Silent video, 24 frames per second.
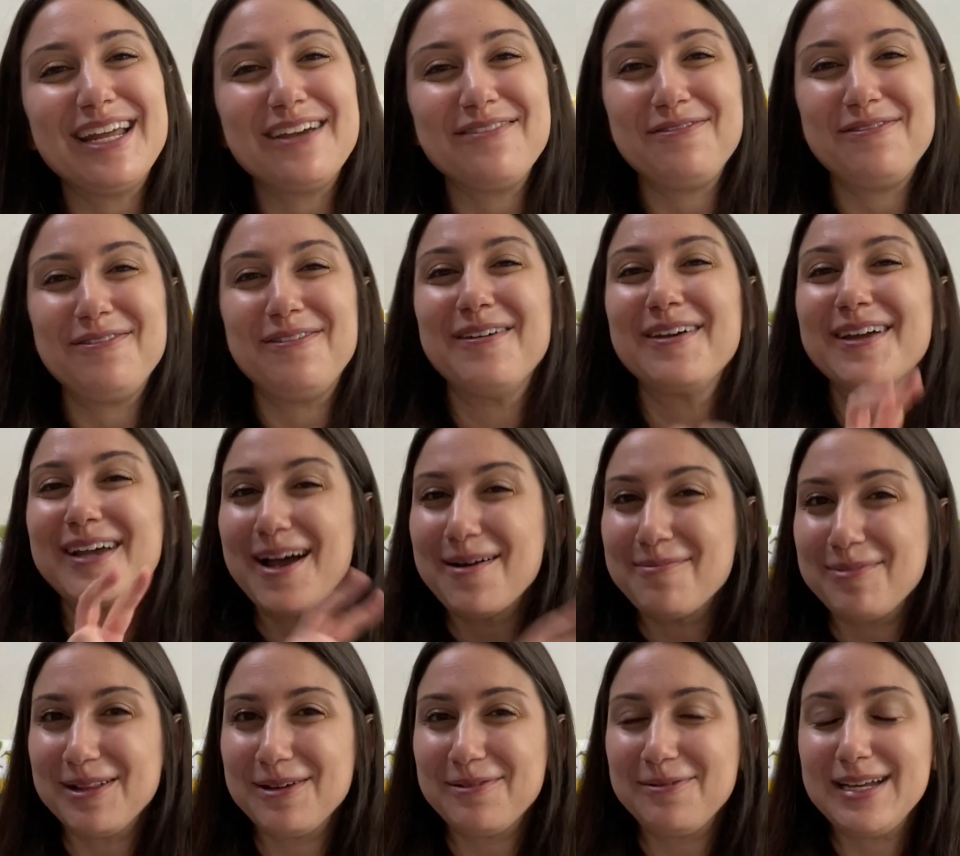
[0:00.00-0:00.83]
a
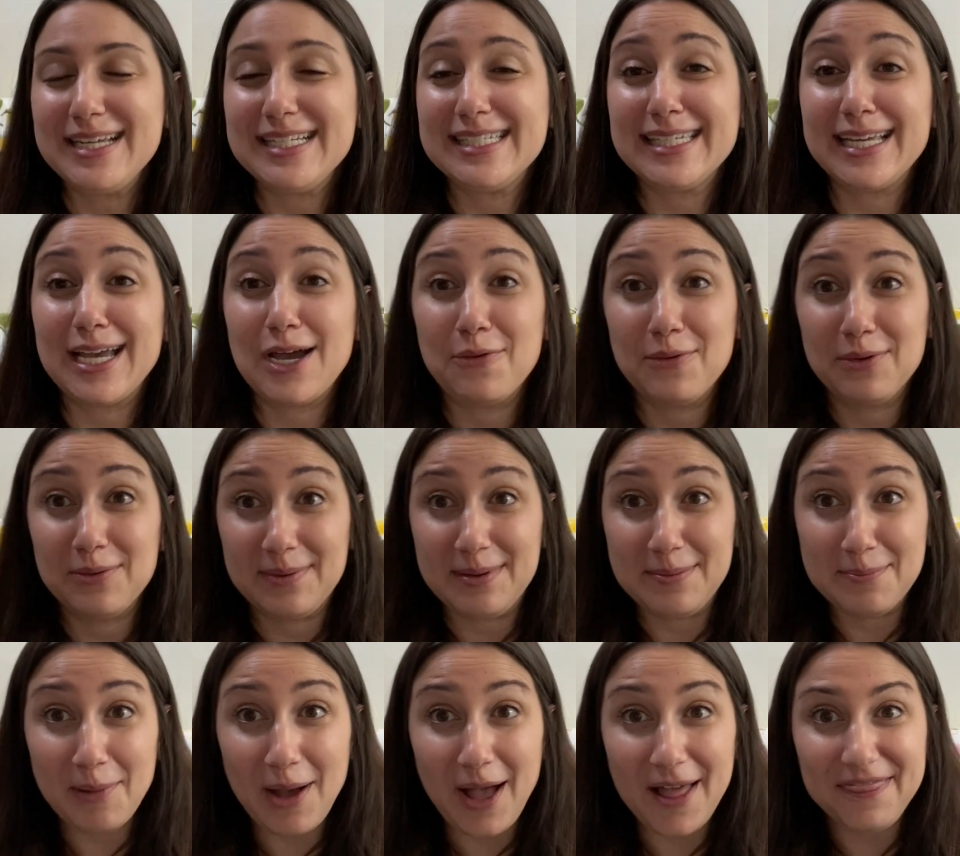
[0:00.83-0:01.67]
couple of weeks ago when
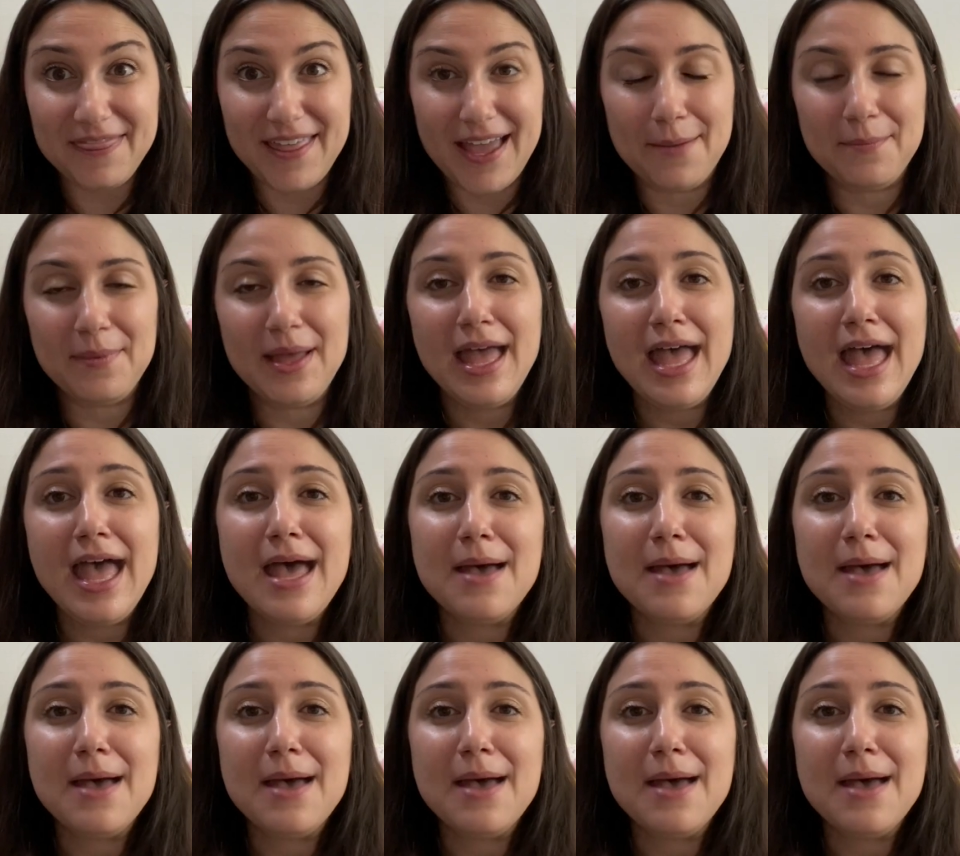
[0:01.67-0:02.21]
we bought them,